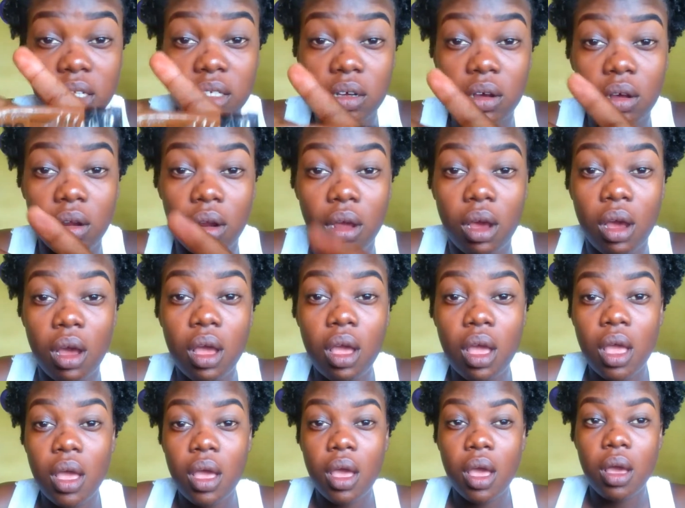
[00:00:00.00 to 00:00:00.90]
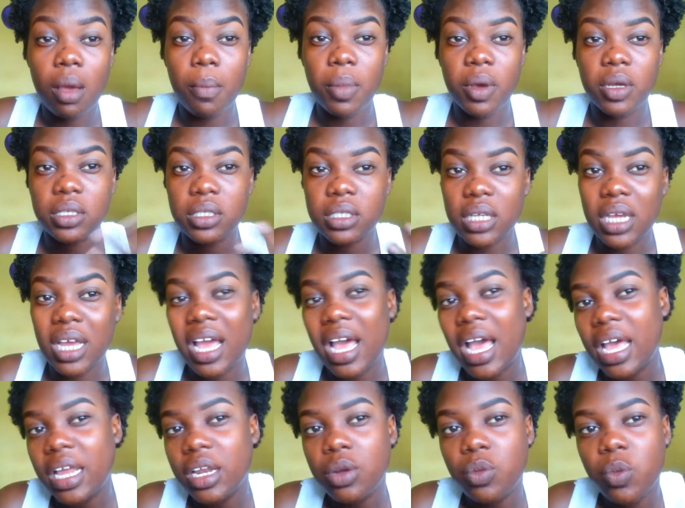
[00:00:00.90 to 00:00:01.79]
color, but I,
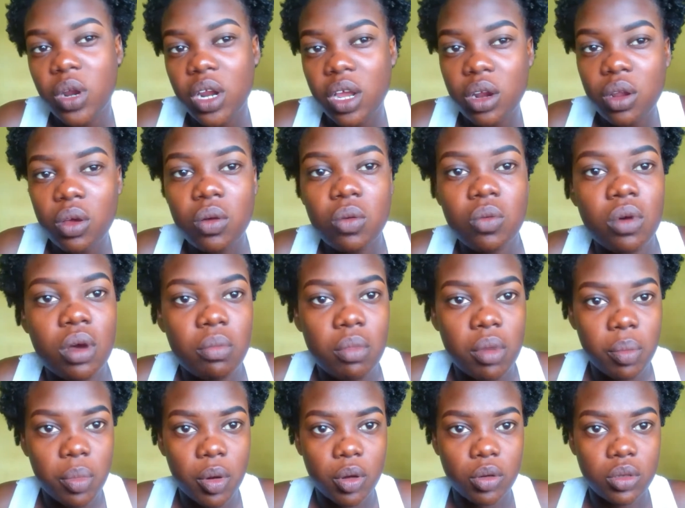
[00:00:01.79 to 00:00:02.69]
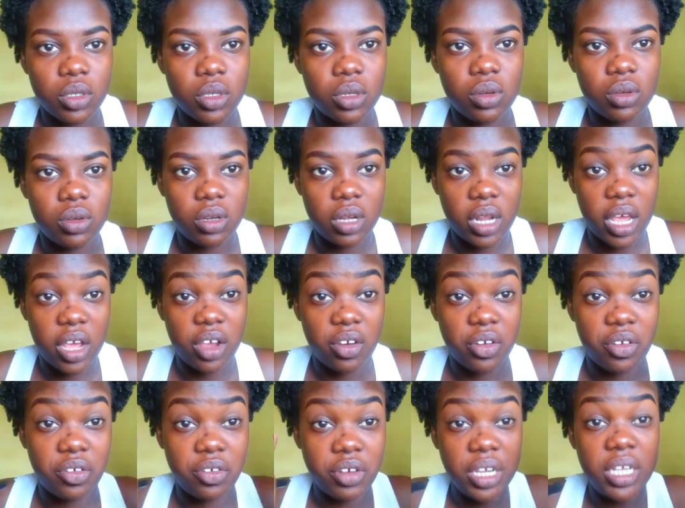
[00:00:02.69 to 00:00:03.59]
when I don't want my brow to look like
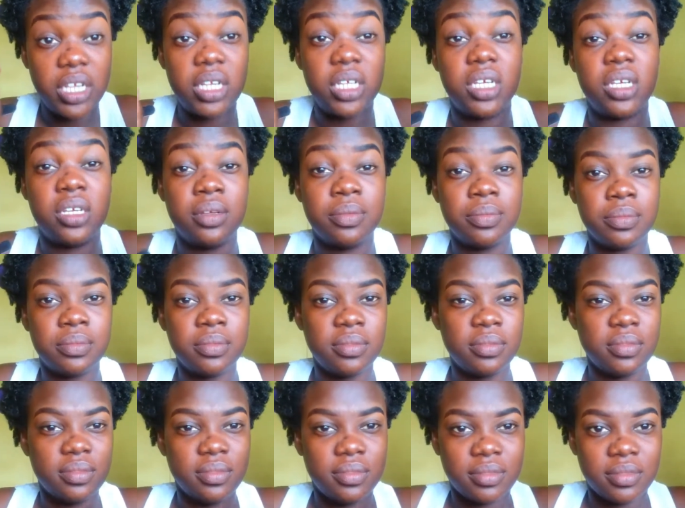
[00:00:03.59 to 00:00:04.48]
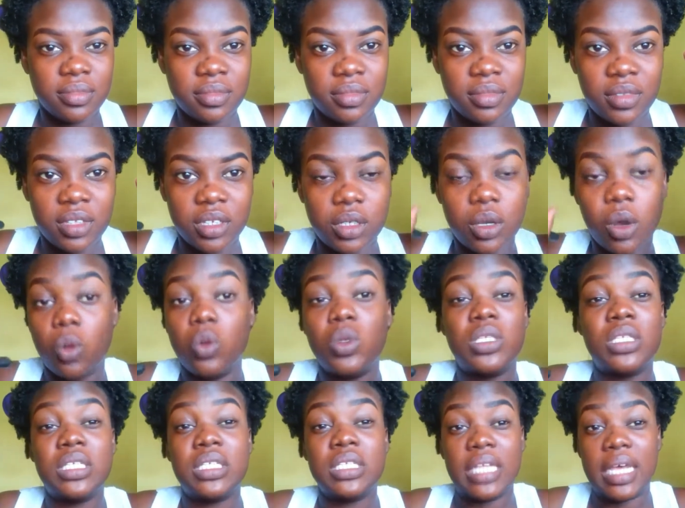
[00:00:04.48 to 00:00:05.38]
really
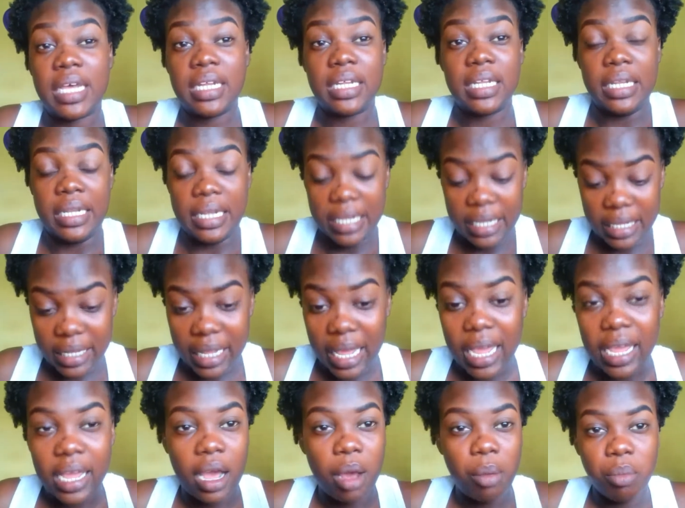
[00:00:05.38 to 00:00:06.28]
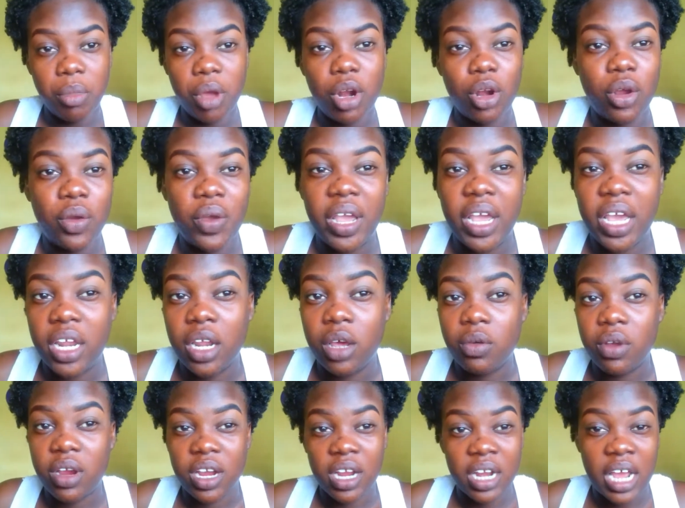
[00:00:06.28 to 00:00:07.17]
outstanding, like I'm not going
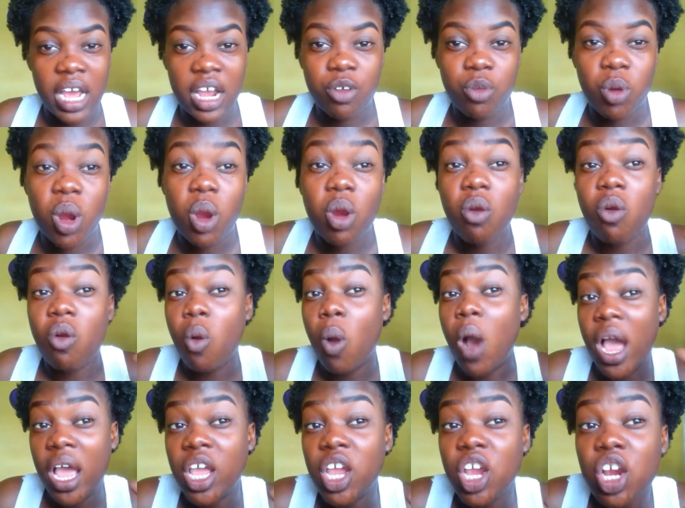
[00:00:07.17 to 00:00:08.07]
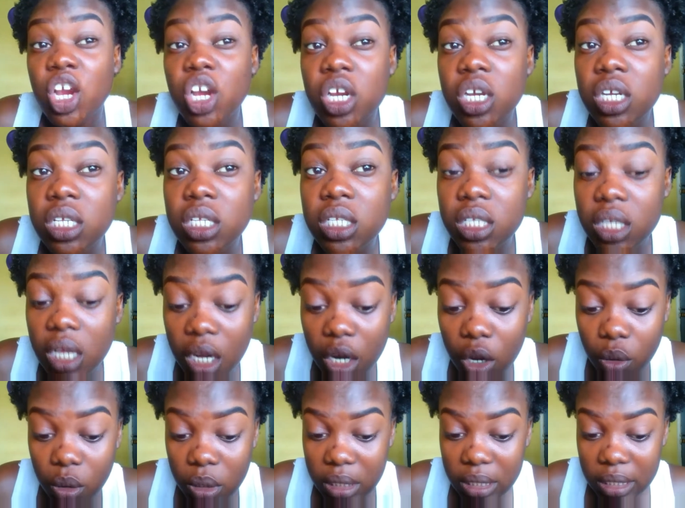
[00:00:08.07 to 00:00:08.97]
anywhere that requires an
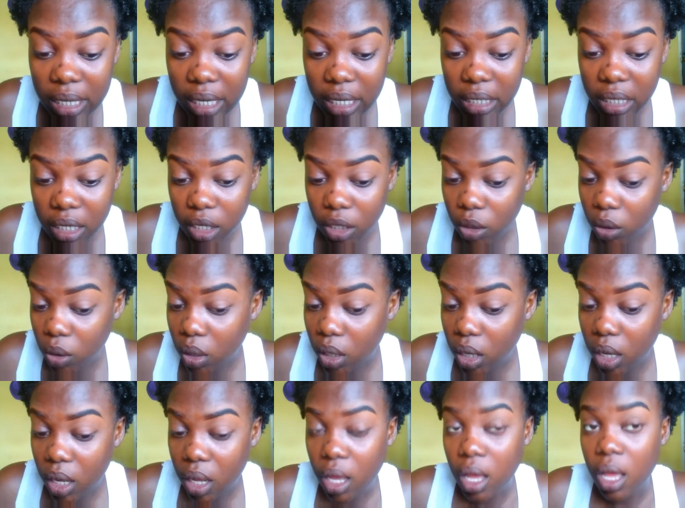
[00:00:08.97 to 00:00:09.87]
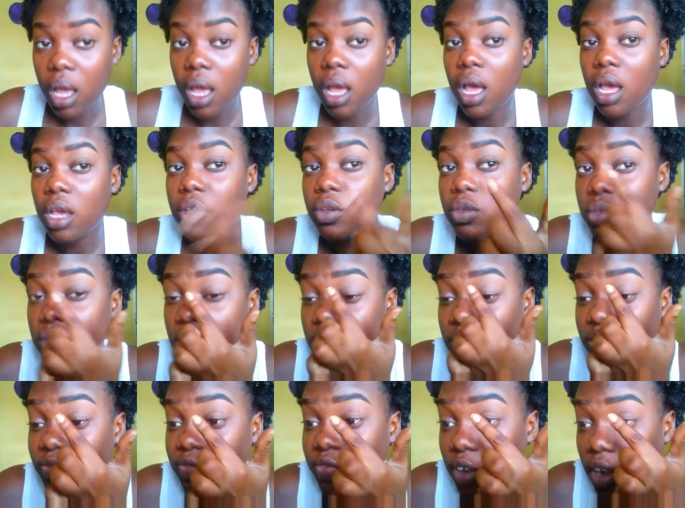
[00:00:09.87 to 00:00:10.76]
outstanding look, I use
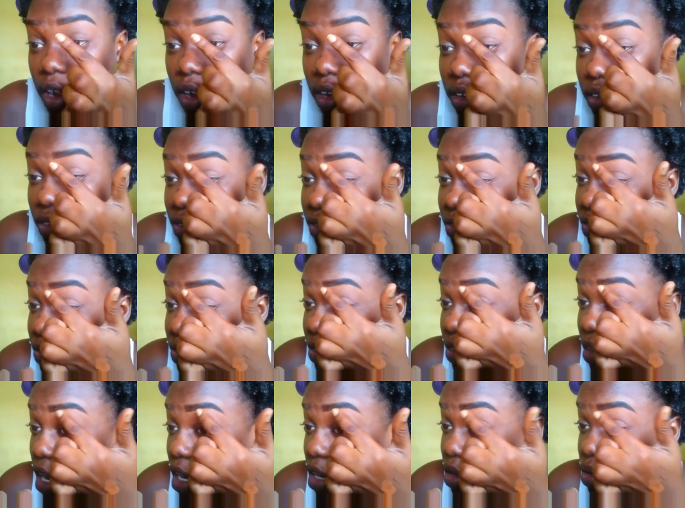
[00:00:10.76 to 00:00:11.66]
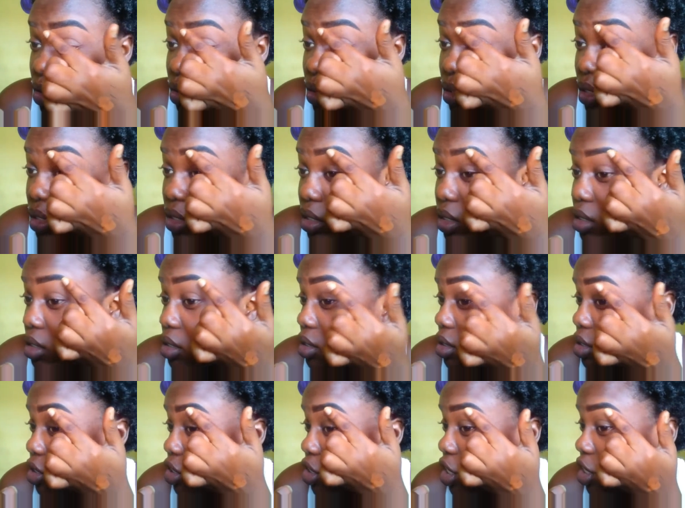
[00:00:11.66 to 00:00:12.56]
Fawn, I use
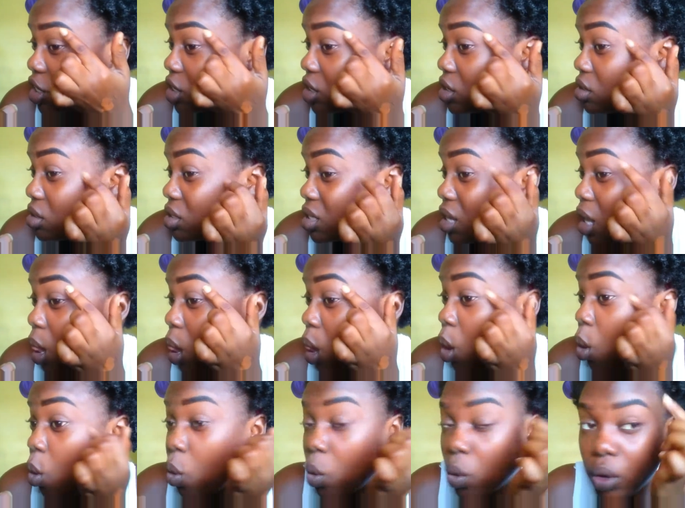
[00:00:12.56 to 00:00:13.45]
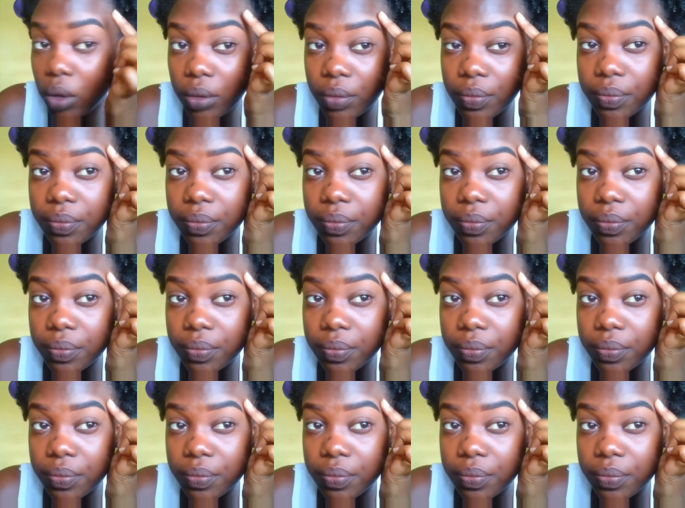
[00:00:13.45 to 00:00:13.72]
Chestnut alone,